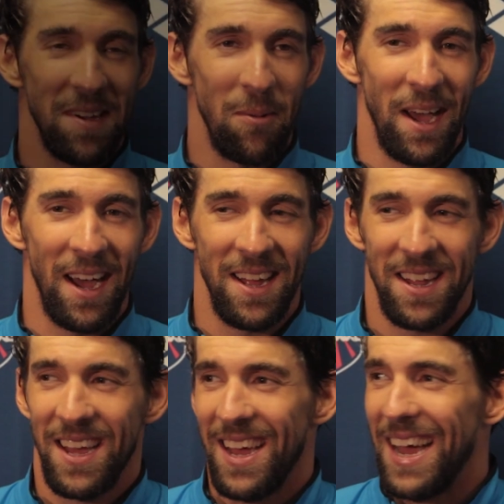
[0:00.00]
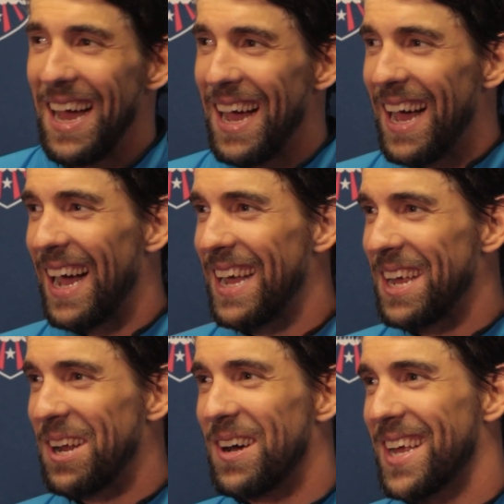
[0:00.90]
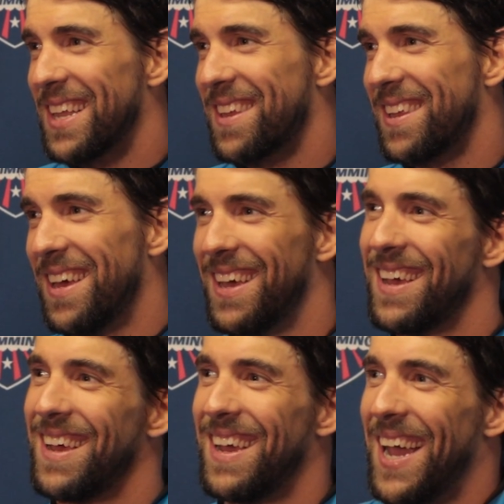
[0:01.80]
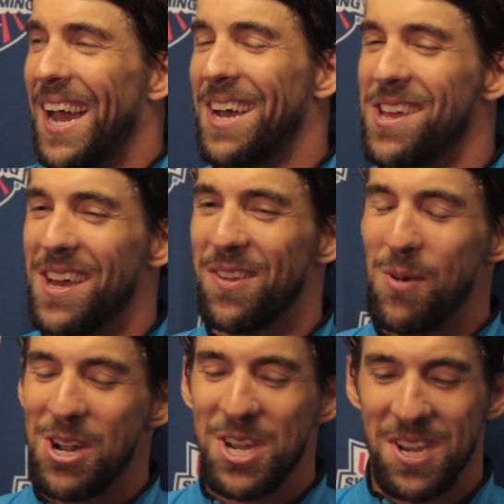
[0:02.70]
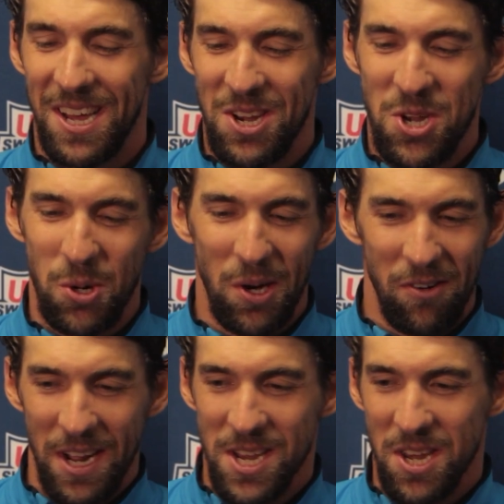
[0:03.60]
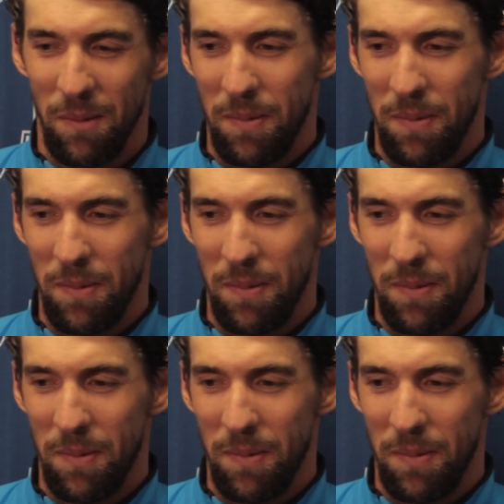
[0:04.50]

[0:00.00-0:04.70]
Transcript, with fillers: I, I you know it's as much as I enjoy racing